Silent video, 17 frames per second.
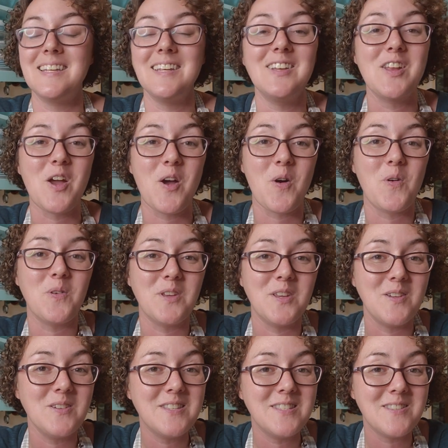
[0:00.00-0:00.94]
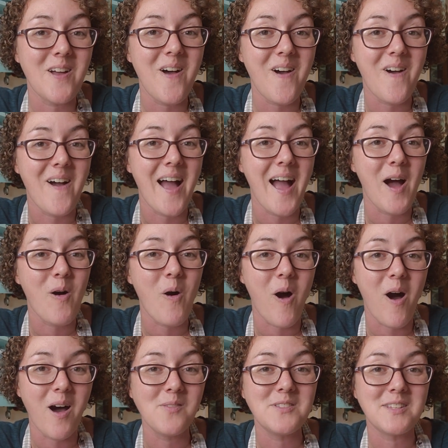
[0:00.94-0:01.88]
you know, you saw how
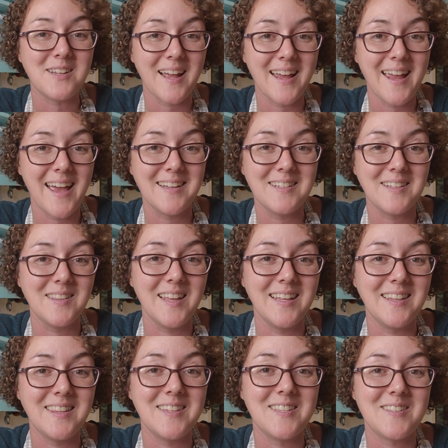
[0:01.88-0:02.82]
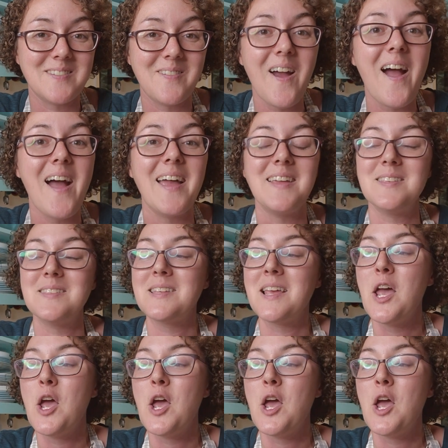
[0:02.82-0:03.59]
often I had to let this rise.